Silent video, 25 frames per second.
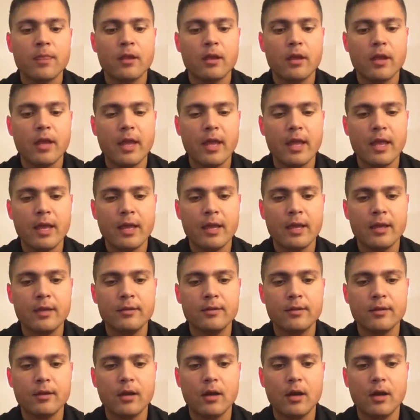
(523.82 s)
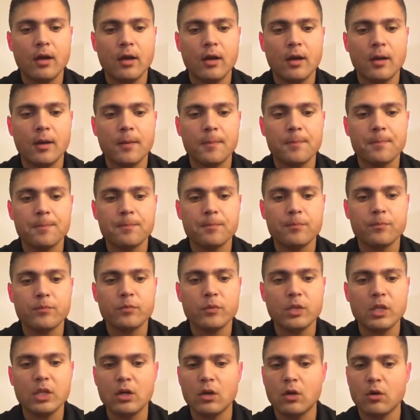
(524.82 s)
and, um,
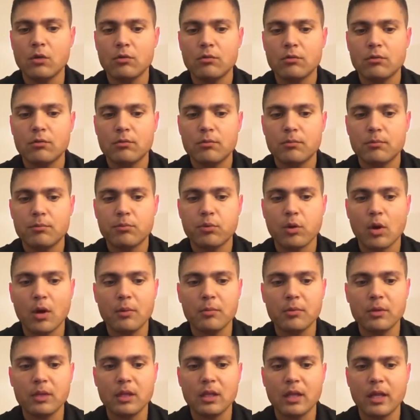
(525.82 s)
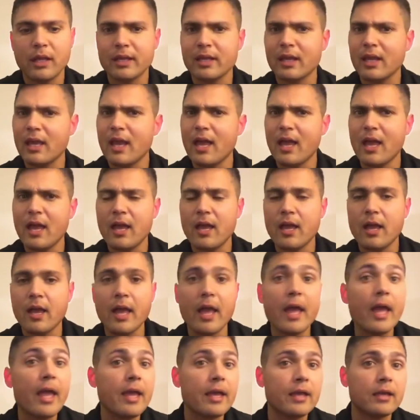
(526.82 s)
you know, probably like
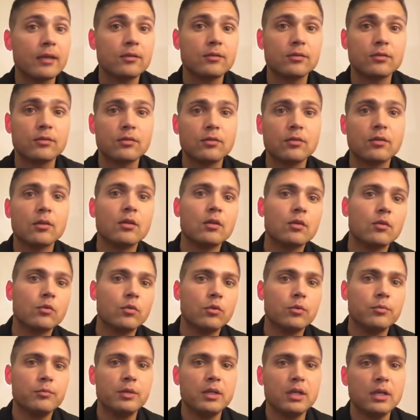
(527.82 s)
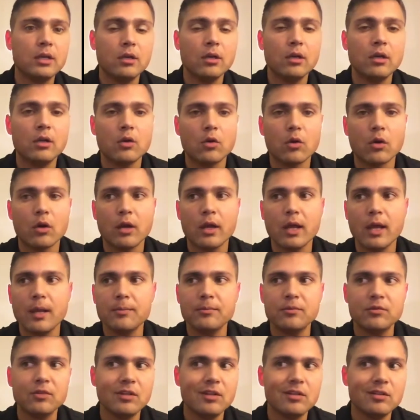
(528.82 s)
eggs would be good, or M
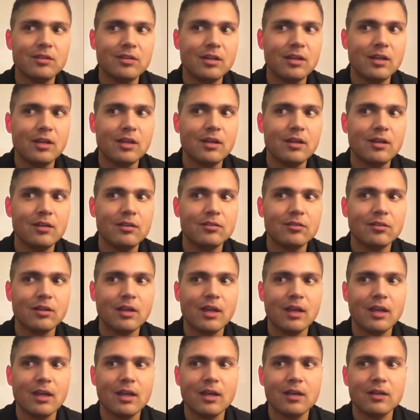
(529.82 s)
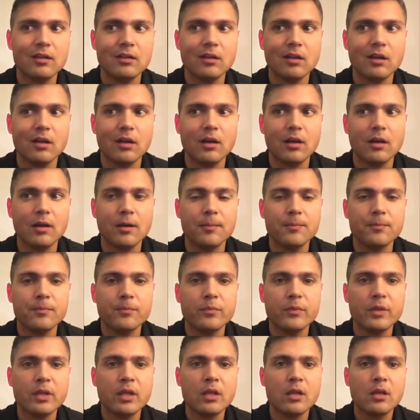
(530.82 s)
C Ts and... Um,
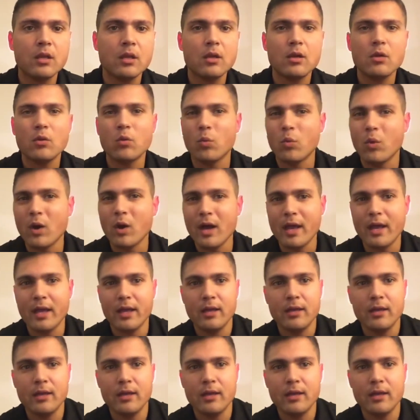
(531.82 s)
Way.